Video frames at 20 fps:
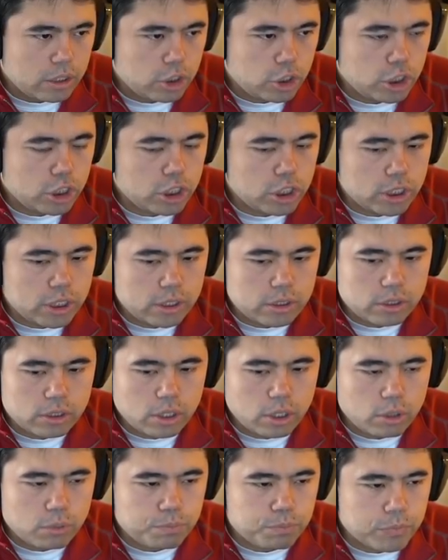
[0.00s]
GG's,
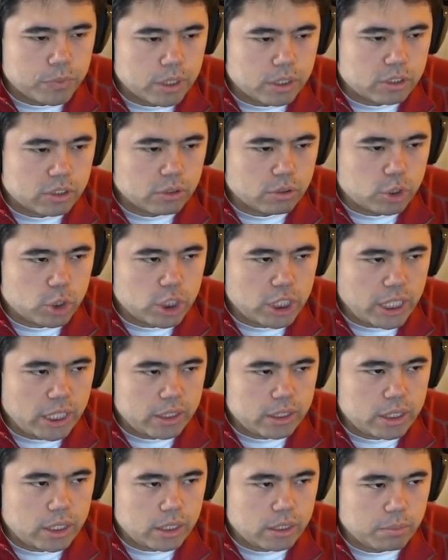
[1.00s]
yo. Let's go
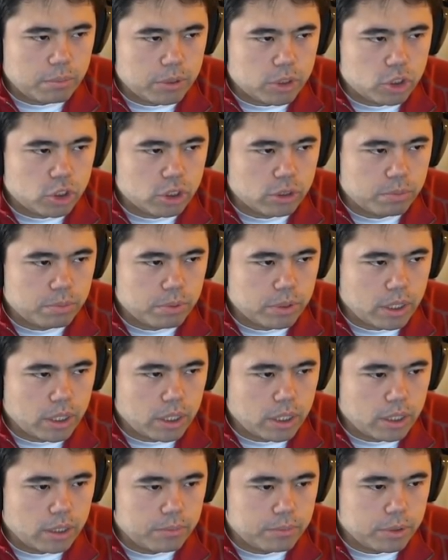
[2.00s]
check, take the bishop.
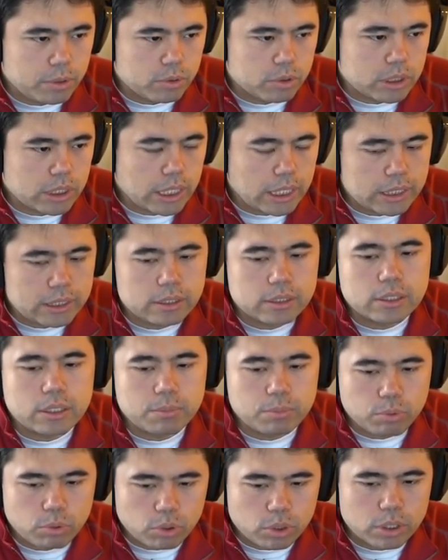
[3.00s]
Um, he resigns. Let's
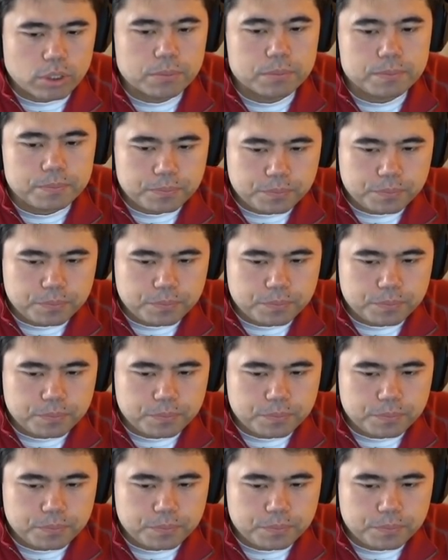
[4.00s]
keep rolling.